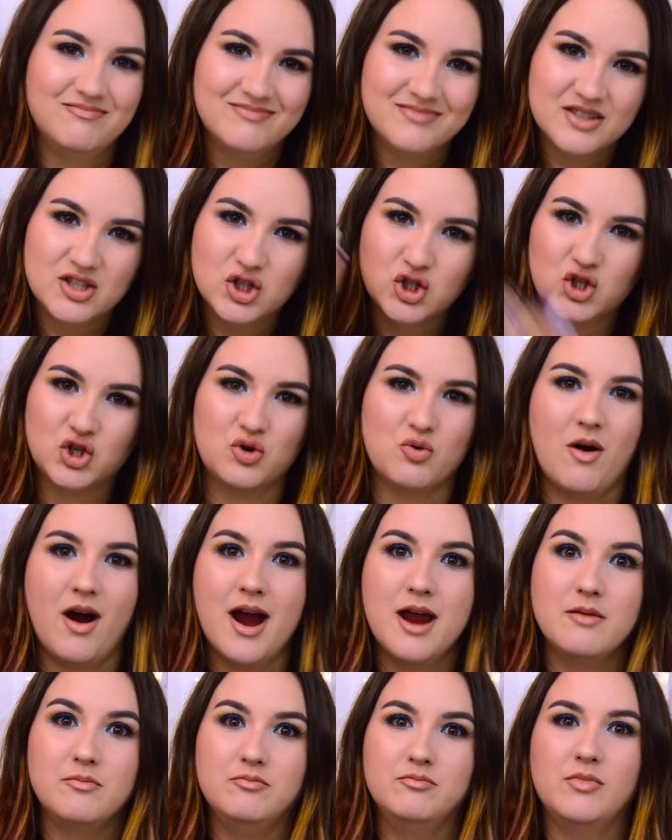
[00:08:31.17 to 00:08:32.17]

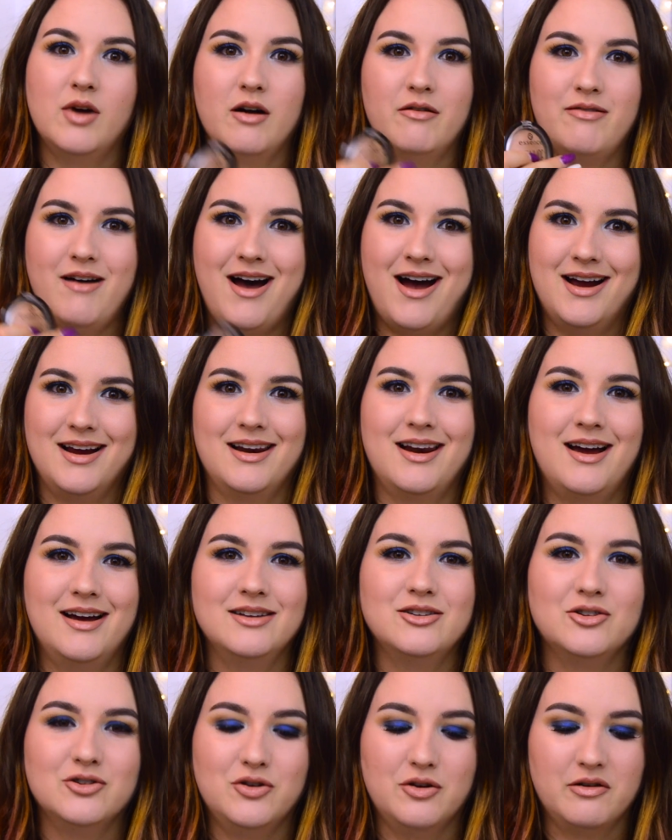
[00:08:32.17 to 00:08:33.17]
stripe of
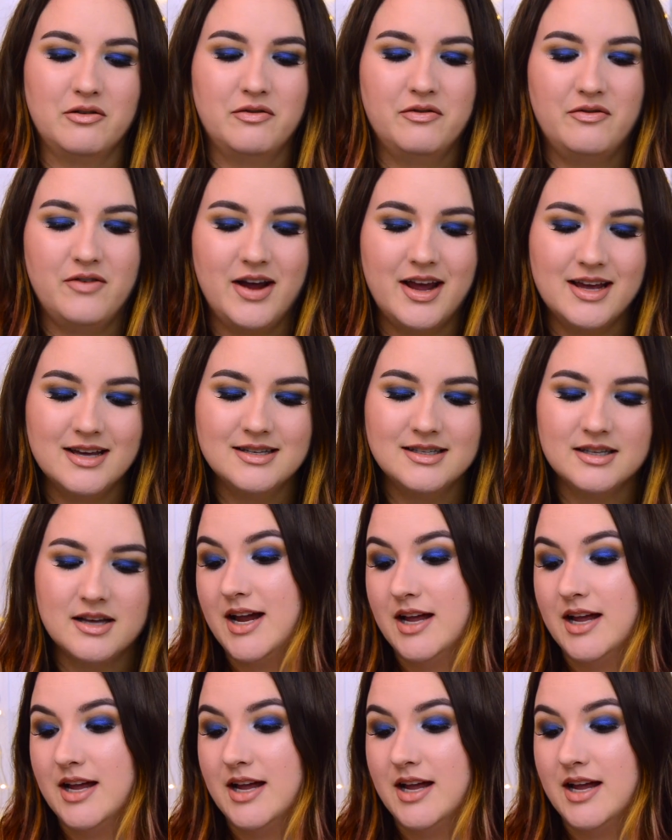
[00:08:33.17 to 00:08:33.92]
highlight on your face.